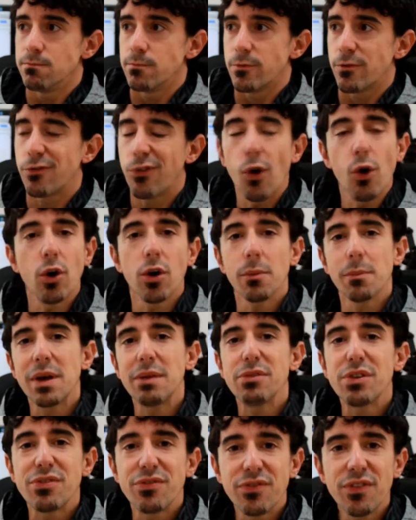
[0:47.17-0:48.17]
4,
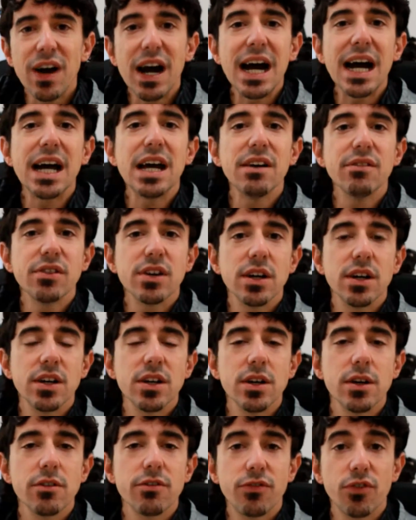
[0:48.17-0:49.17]
maybe 5
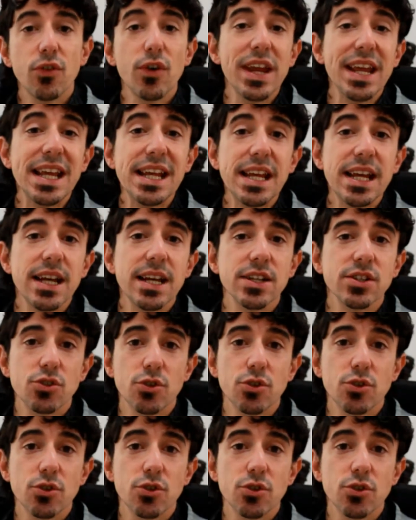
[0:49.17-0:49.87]
free